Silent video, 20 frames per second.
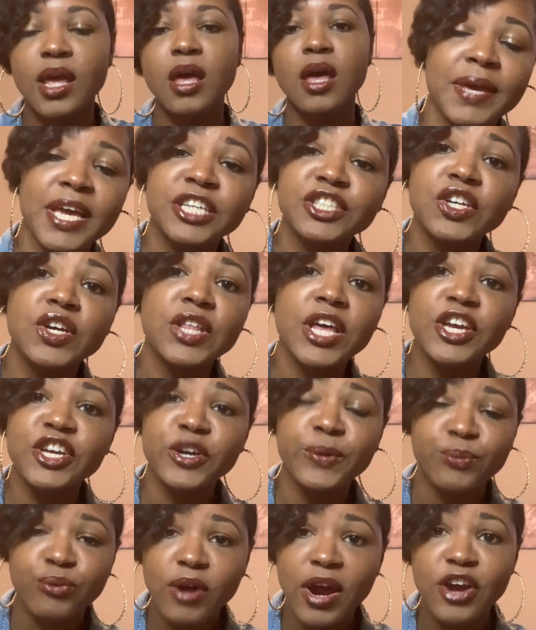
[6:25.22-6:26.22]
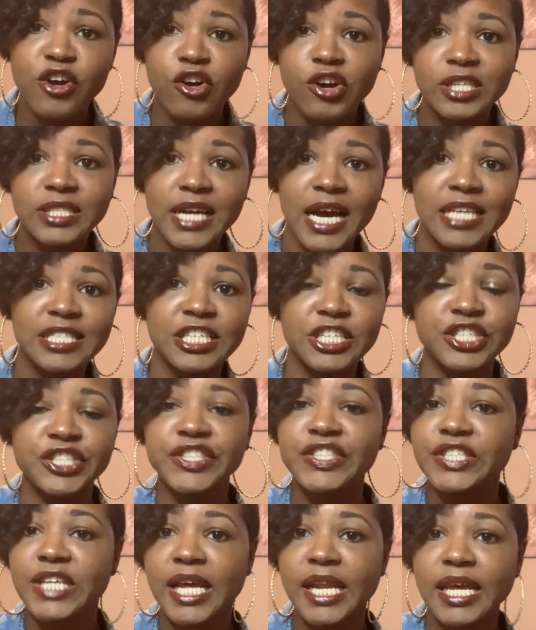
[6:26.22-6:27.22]
Make sure that you're prioritizing your
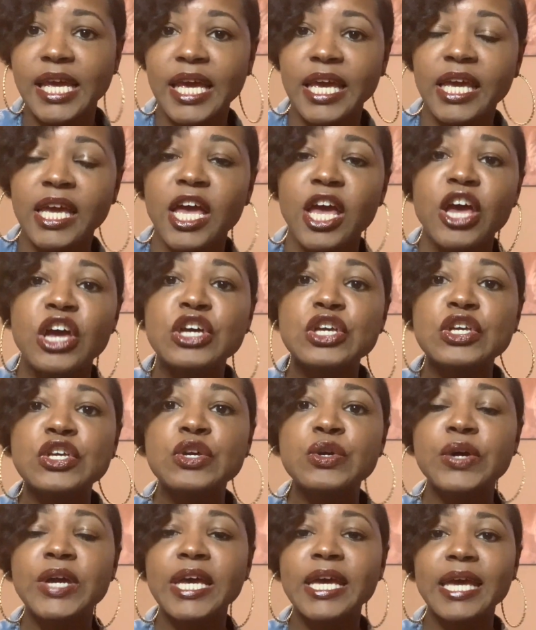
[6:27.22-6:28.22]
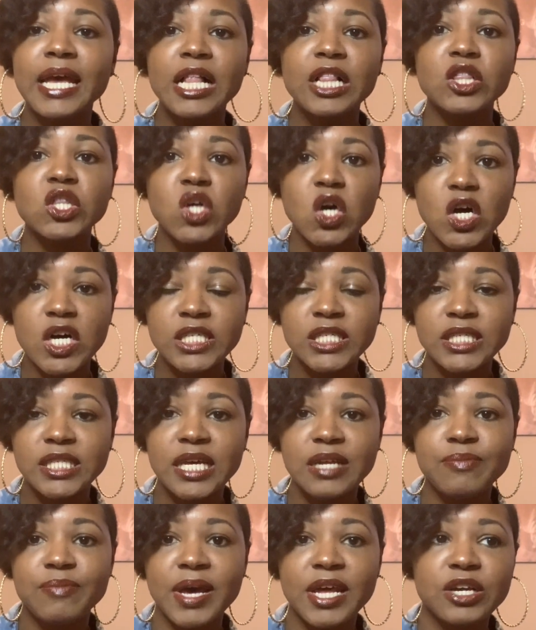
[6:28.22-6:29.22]
studying. You can get lost
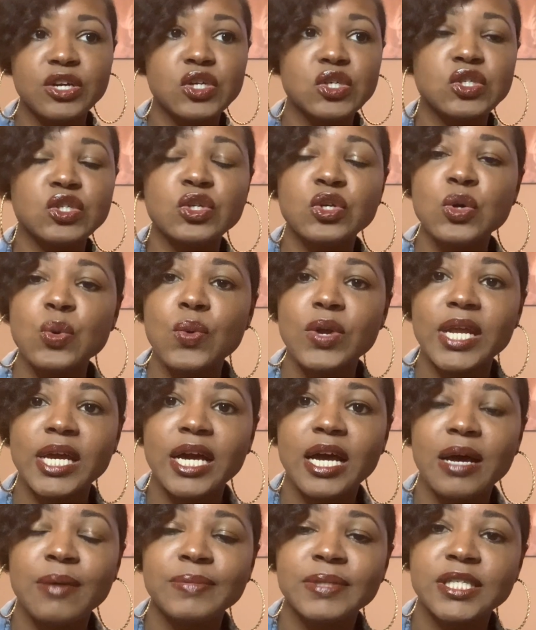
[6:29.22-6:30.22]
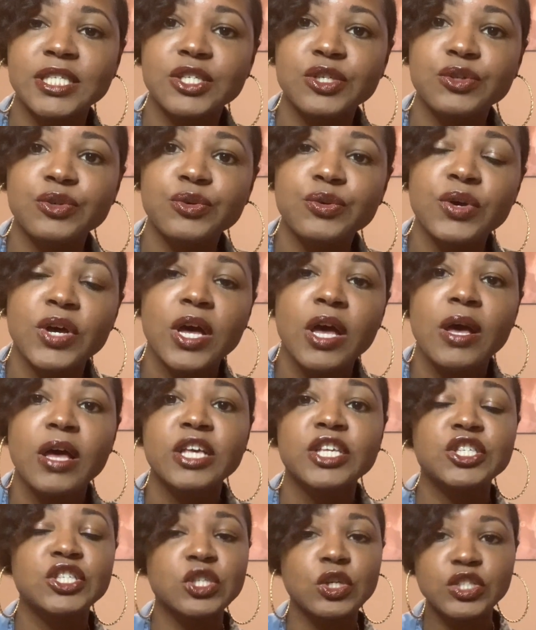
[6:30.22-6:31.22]
in medical school when it comes to
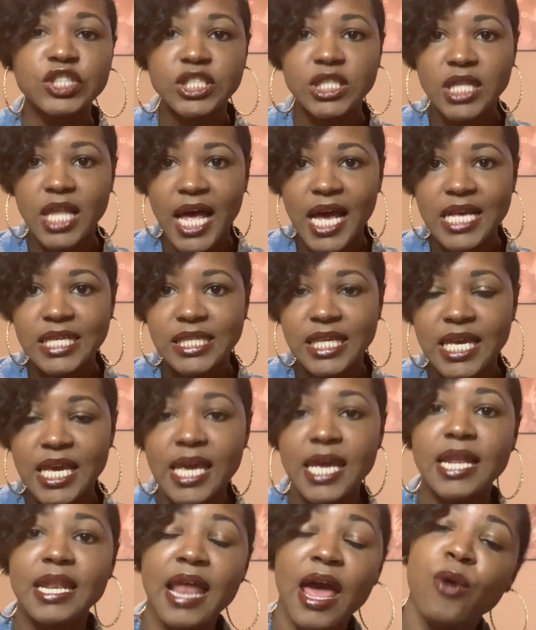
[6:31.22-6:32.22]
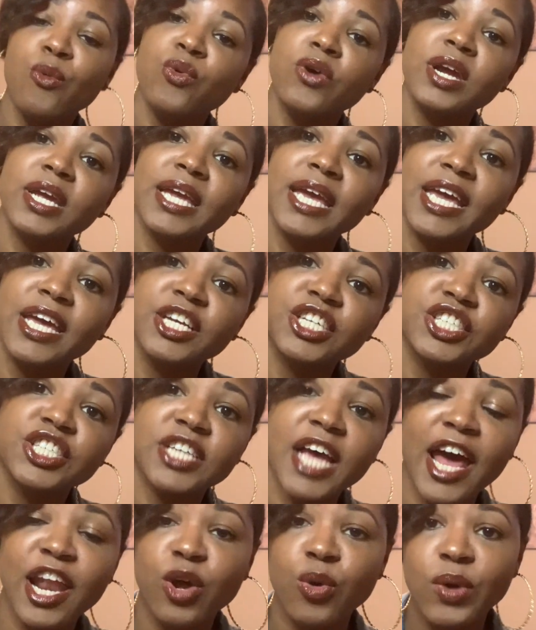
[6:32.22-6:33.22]
socializing, networking,
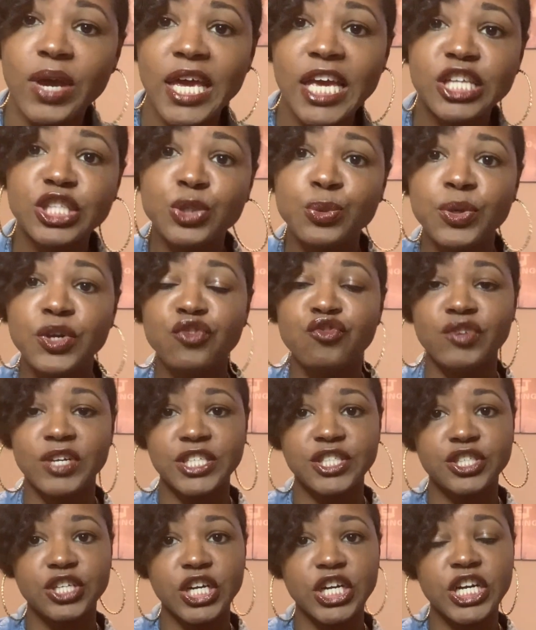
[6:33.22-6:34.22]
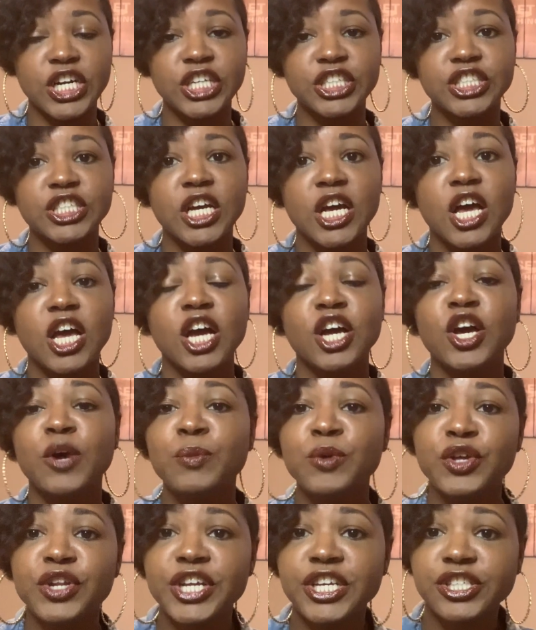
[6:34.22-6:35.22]
shadowing, doing research,
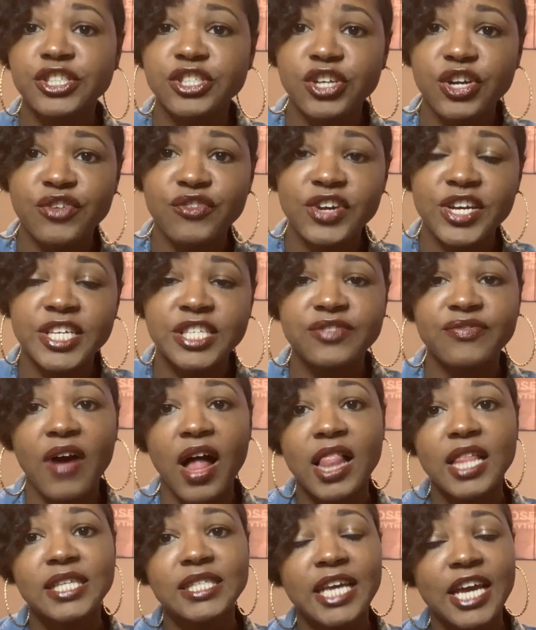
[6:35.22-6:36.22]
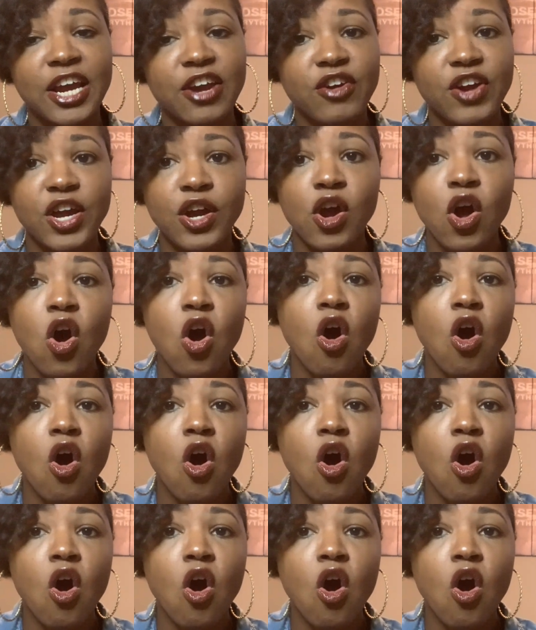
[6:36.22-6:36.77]
community service, volunteering,